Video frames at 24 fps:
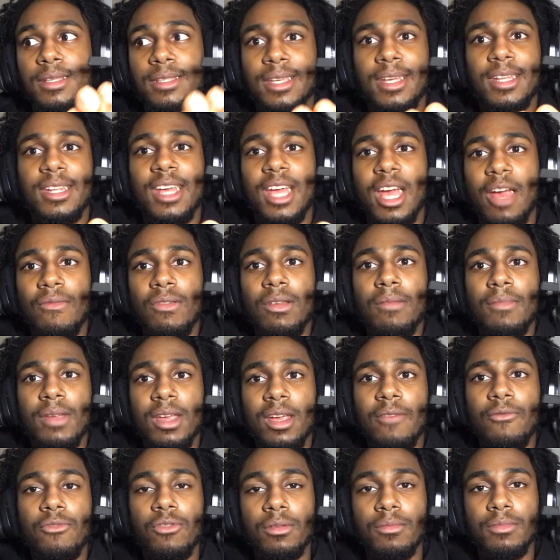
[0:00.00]
said every
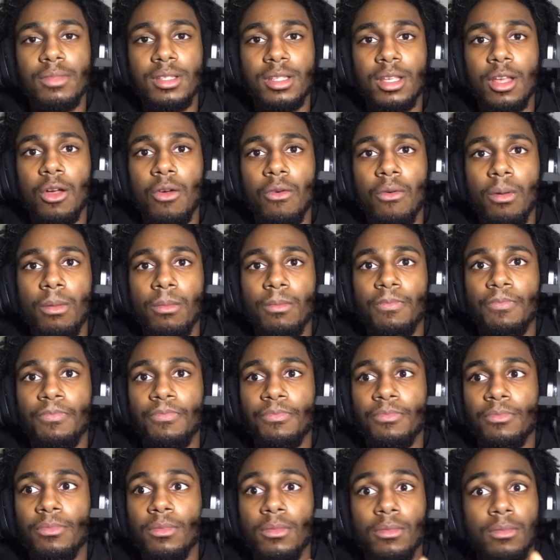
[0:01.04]
man for himself.
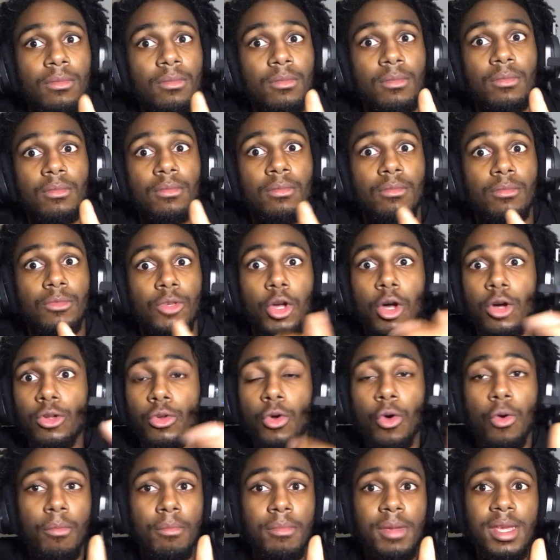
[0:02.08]
Y'all
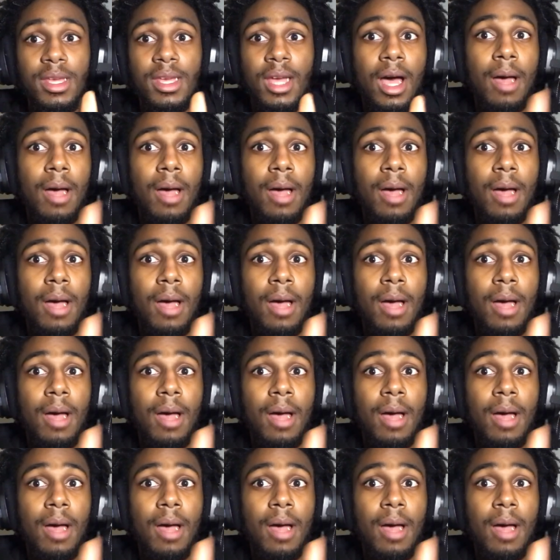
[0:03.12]
know me.